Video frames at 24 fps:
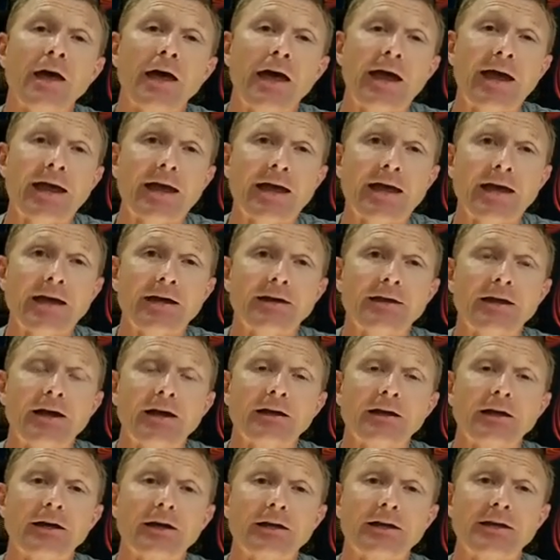and
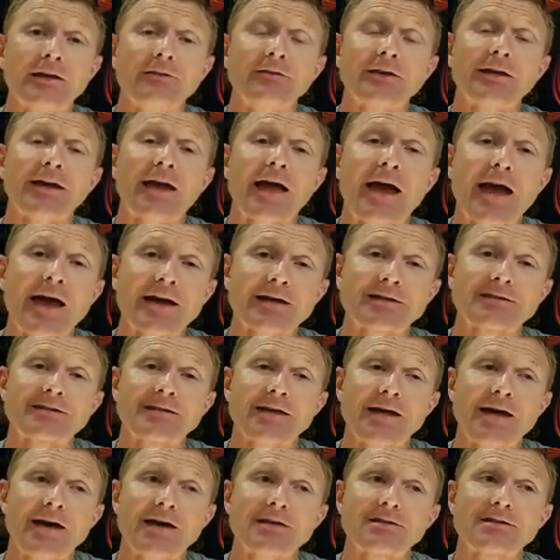giving
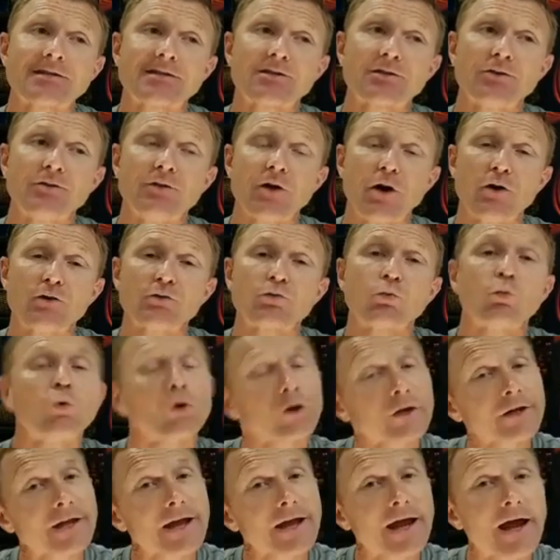access to those
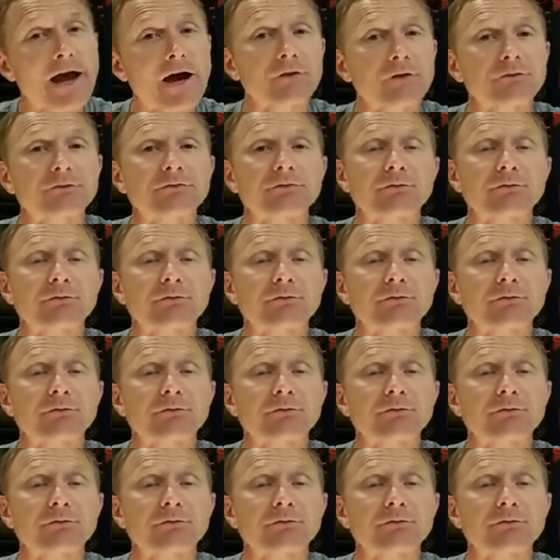workouts